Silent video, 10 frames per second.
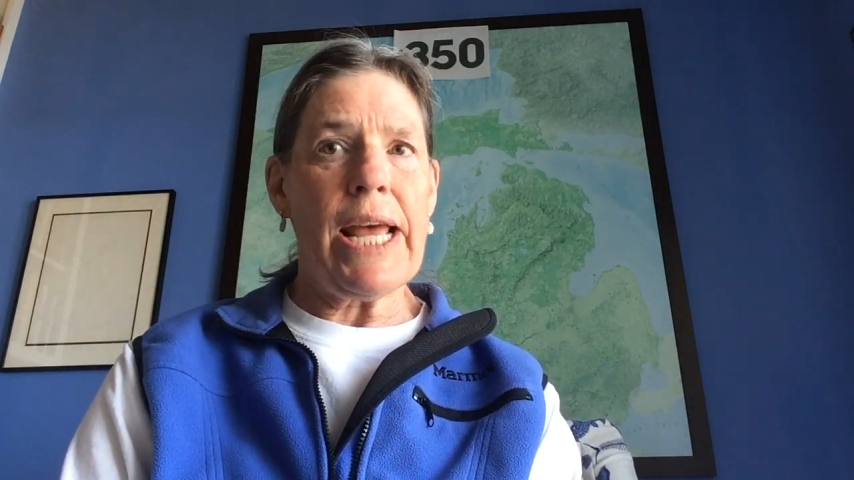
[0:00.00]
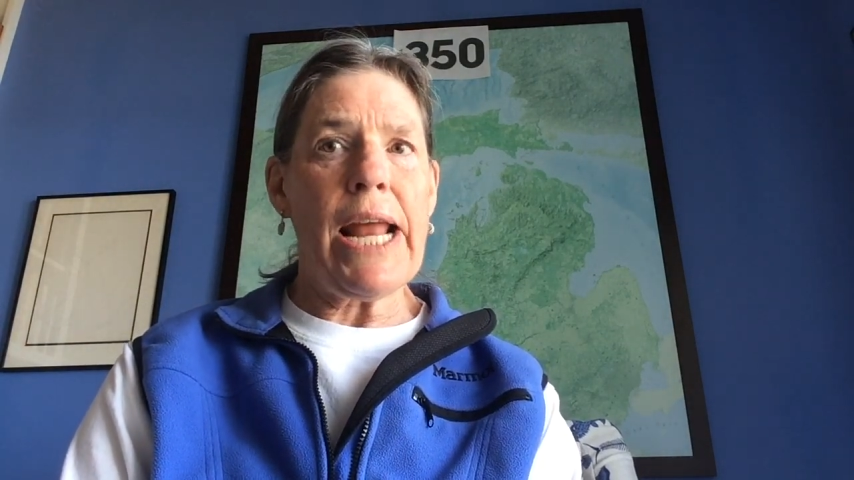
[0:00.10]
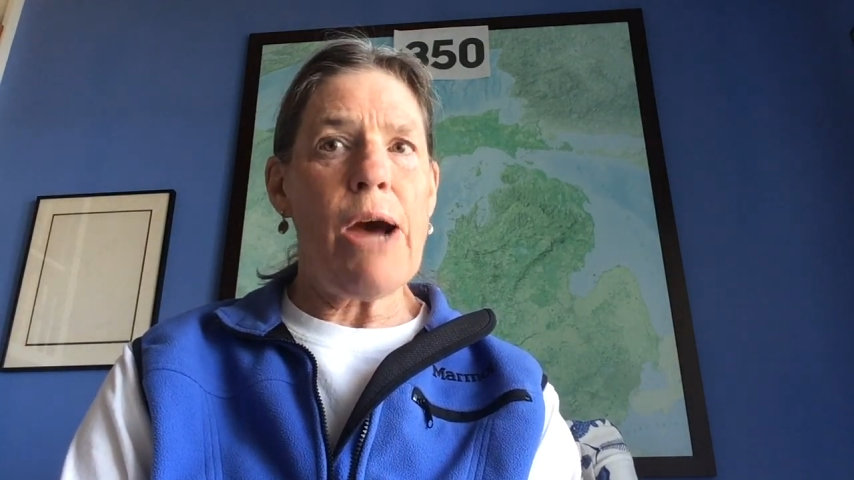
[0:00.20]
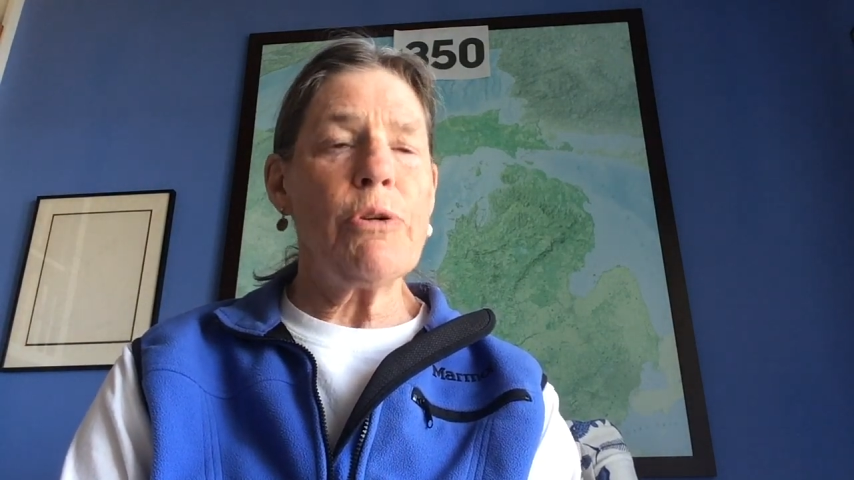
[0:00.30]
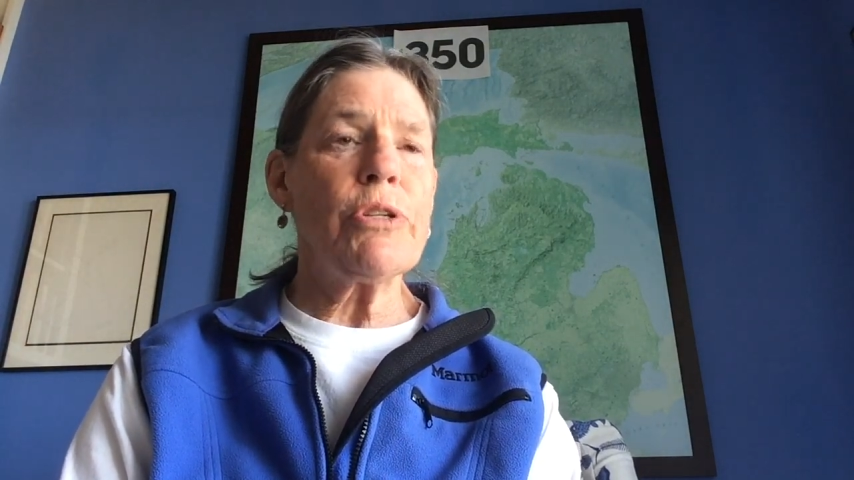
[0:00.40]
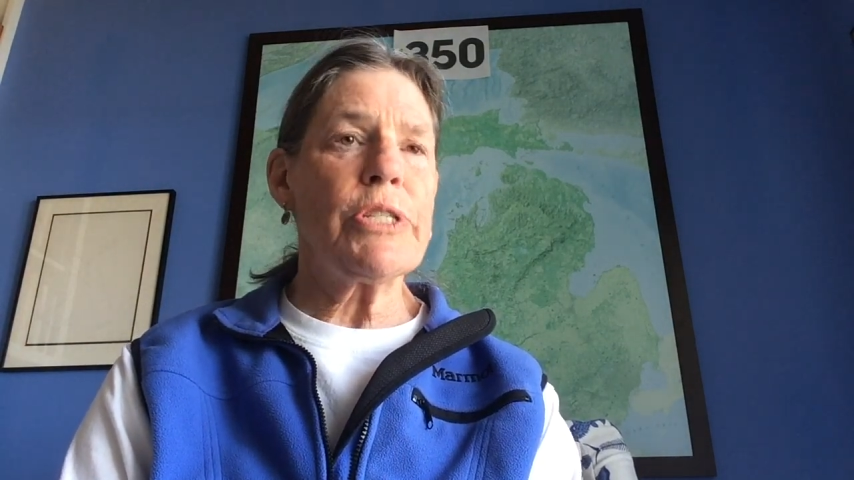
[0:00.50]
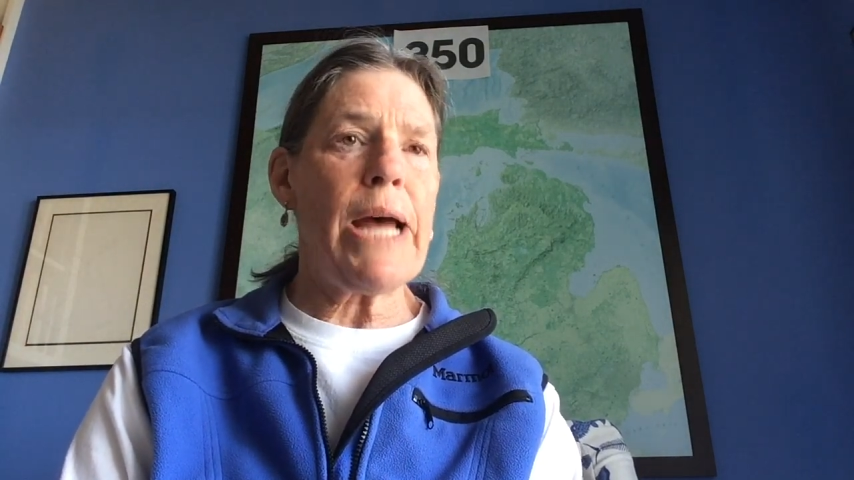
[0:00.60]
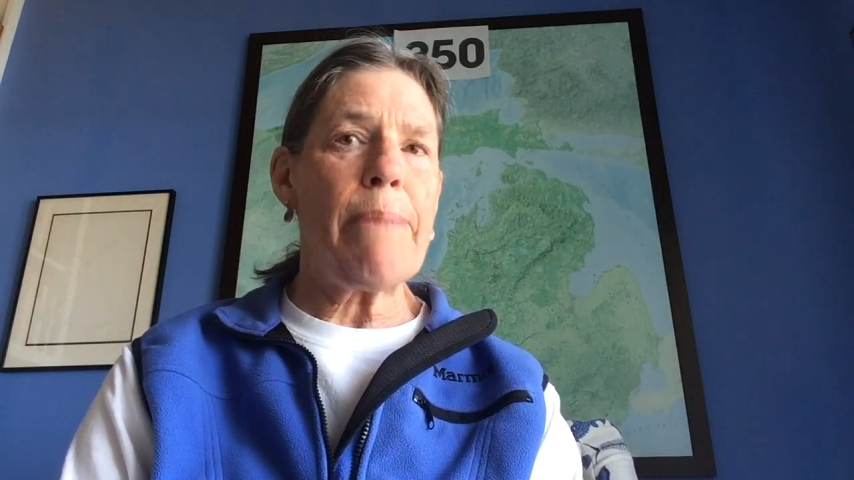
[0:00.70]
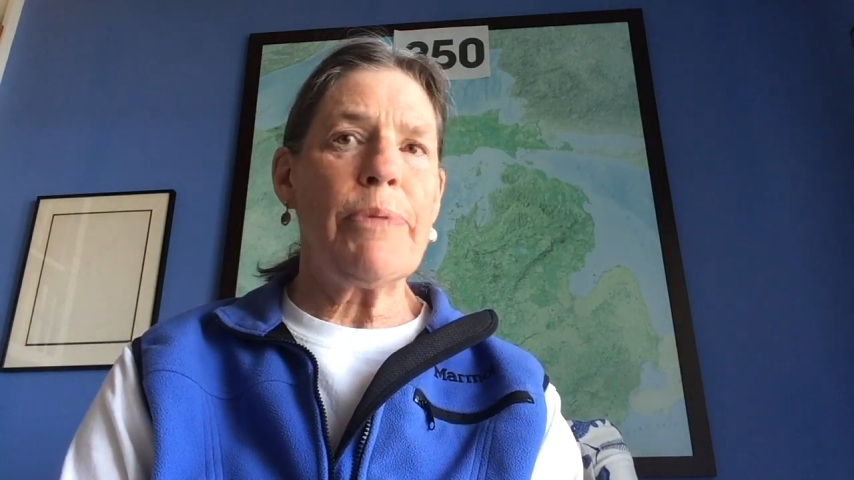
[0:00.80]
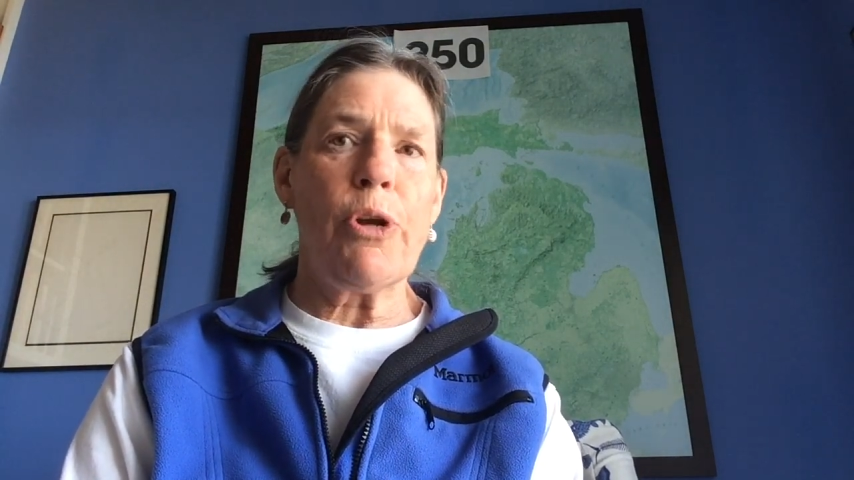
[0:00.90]
and how to
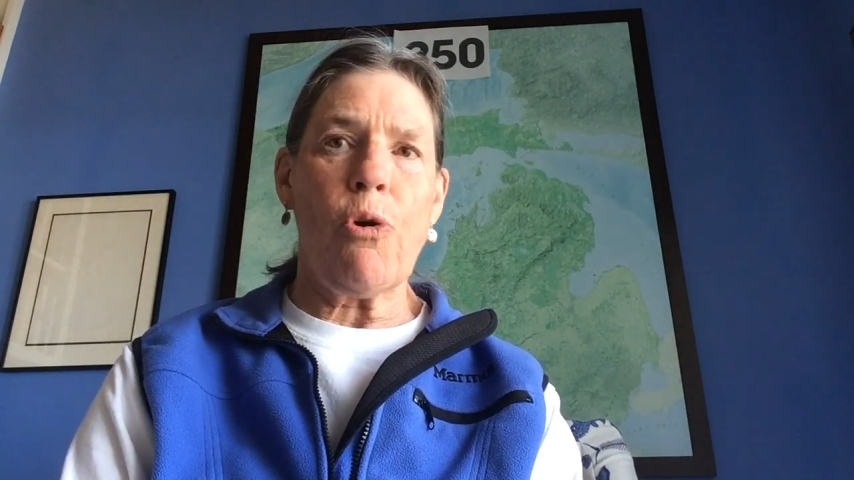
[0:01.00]
stop the